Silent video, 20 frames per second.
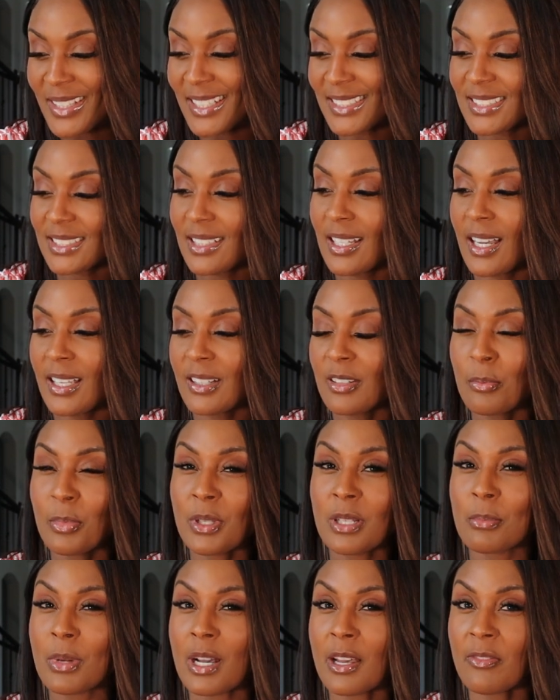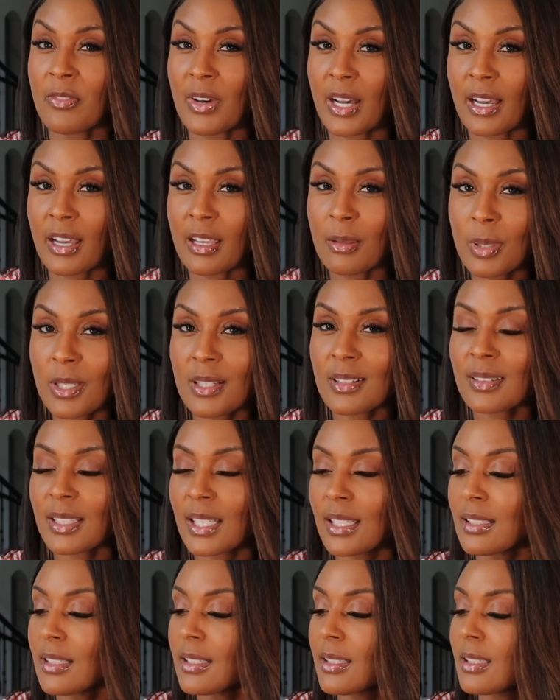That's kind of been my vibe here
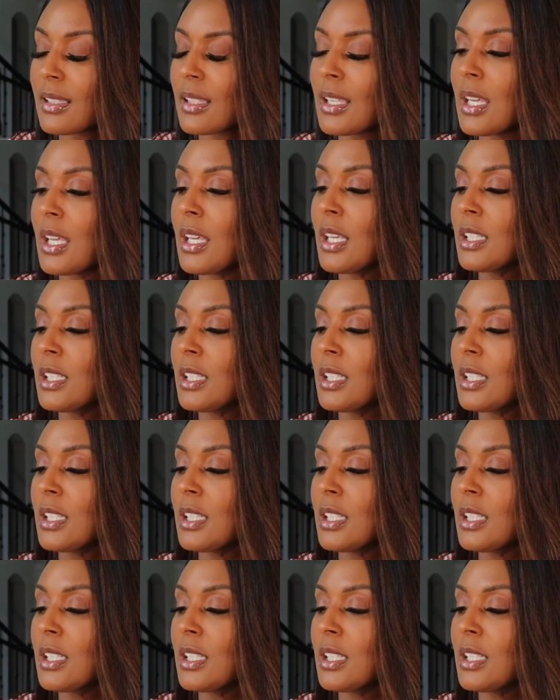lately.